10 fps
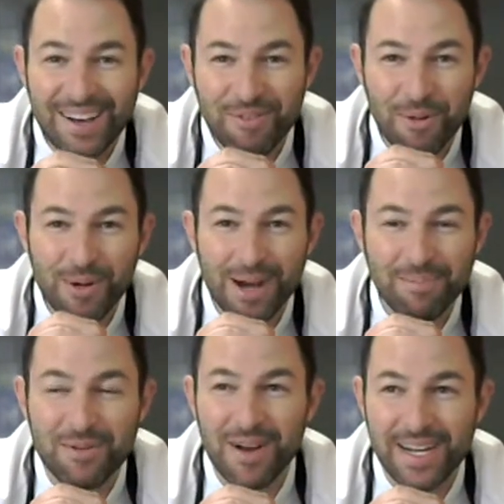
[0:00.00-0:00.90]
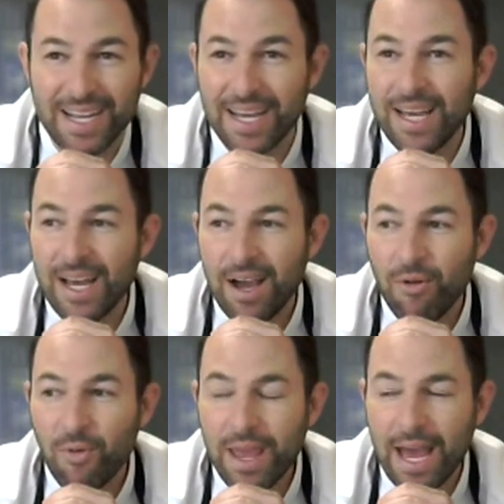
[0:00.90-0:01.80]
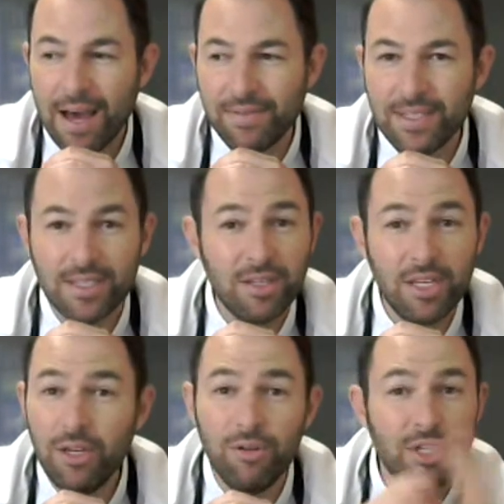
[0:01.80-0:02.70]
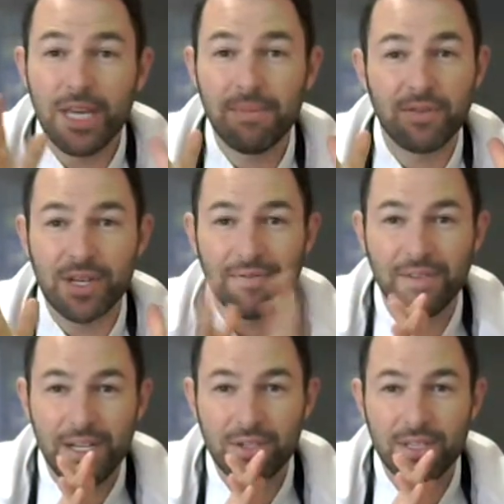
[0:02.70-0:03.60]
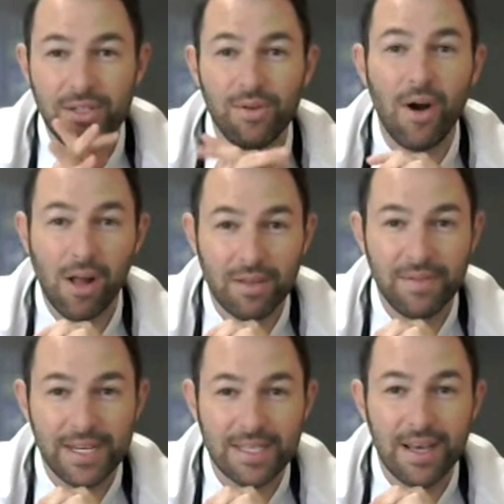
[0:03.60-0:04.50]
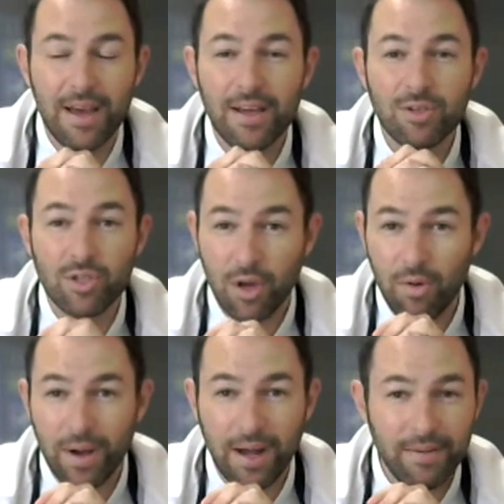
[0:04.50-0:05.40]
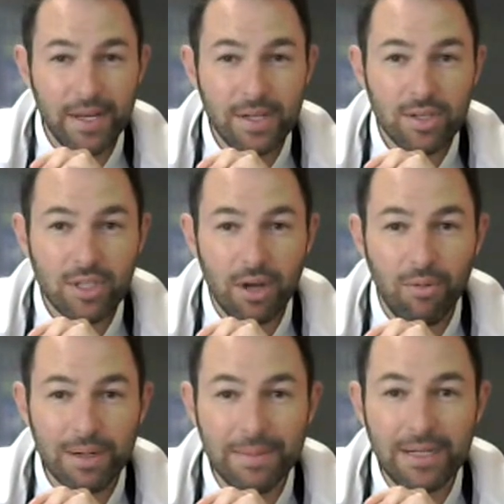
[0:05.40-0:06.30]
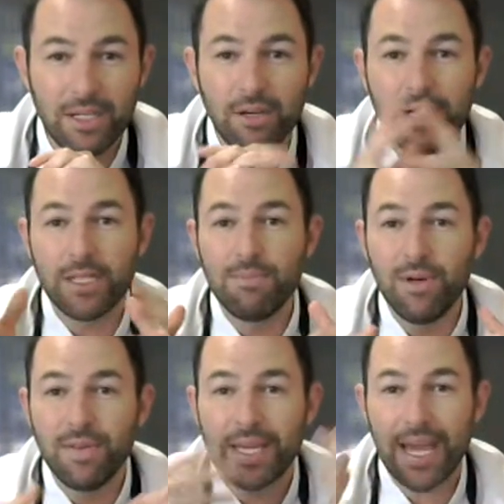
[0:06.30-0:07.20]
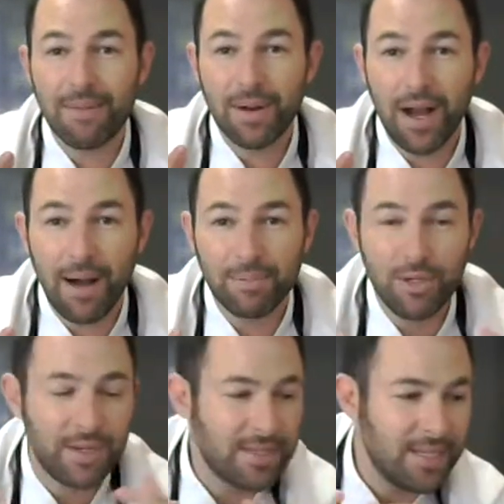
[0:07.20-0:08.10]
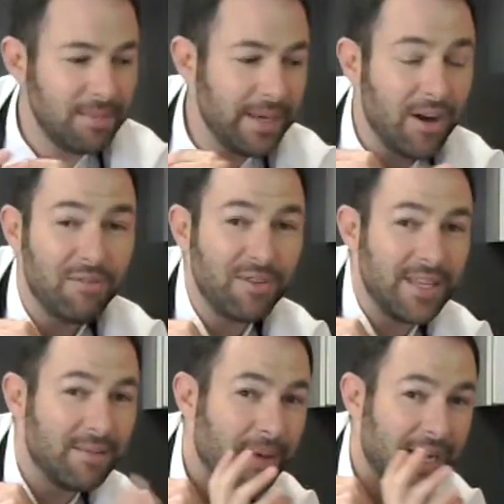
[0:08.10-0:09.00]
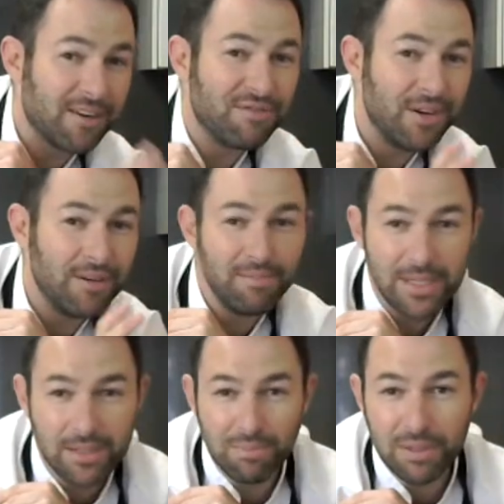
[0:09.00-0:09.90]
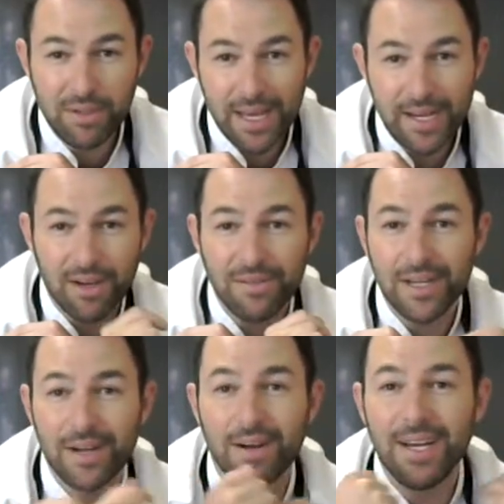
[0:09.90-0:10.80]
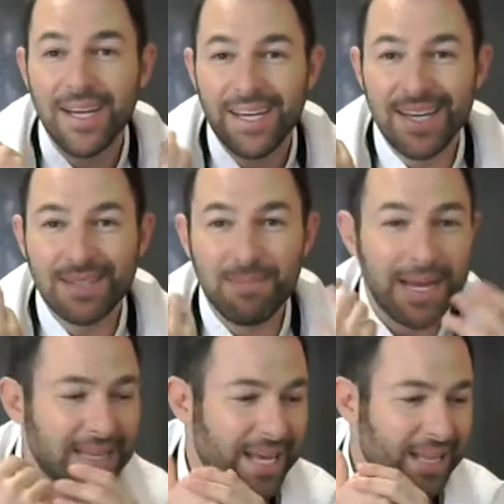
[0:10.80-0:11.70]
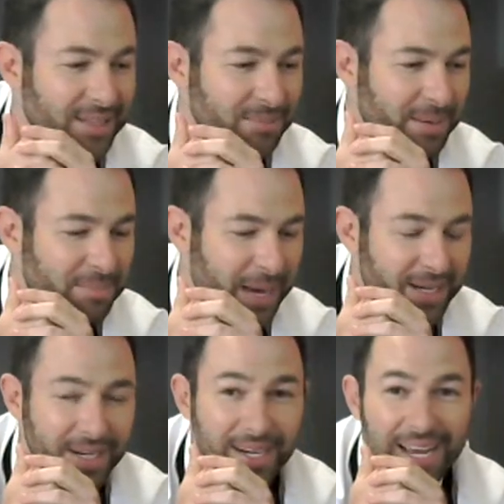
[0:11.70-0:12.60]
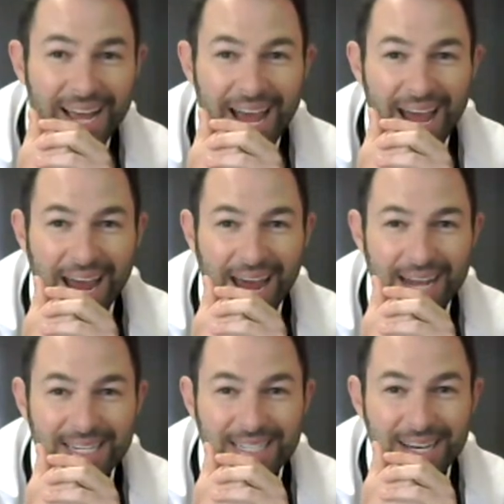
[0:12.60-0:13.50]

when we're up and running, we have a huge team of chef teachers that do all of this so well. So what I'm going to do is move the camera up so you can see me. Hopefully the microphone, Mr. Blue Yeti over here, is making that a little bit better. And